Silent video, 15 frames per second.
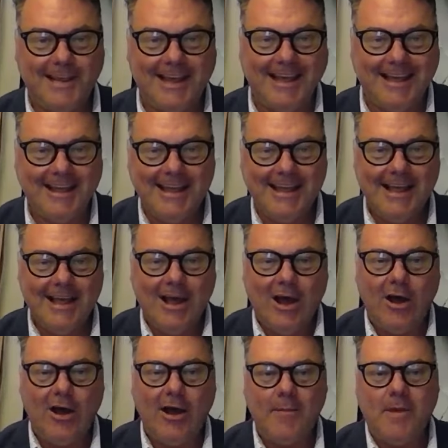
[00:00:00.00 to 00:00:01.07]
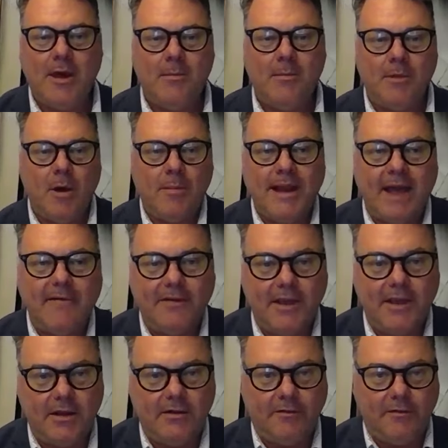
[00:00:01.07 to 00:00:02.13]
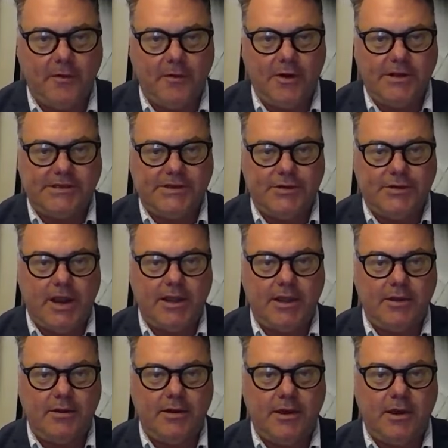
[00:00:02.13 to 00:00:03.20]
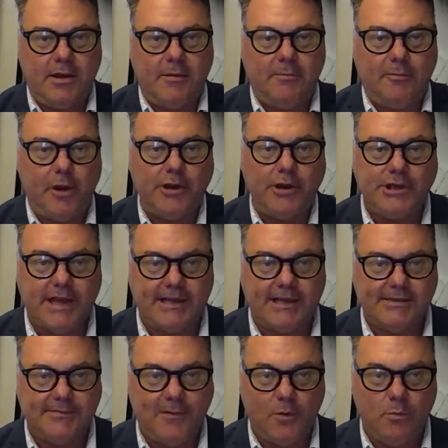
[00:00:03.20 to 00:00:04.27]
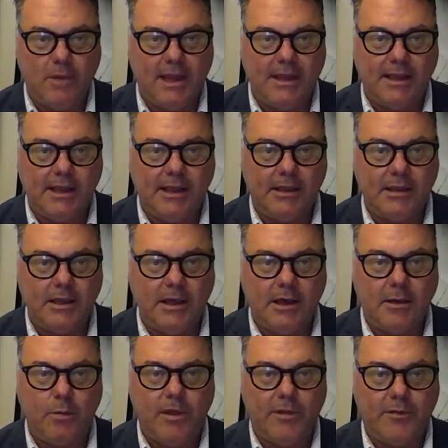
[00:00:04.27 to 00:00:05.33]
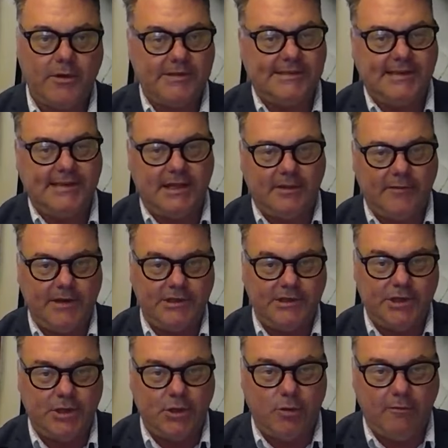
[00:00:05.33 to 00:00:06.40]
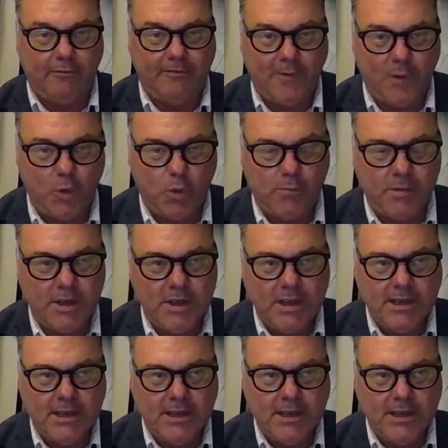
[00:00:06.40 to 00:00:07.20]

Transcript: yeah, I'm um, I'm an advocate for Australian uh, projects, filmmaking, uh, whether it's television or film.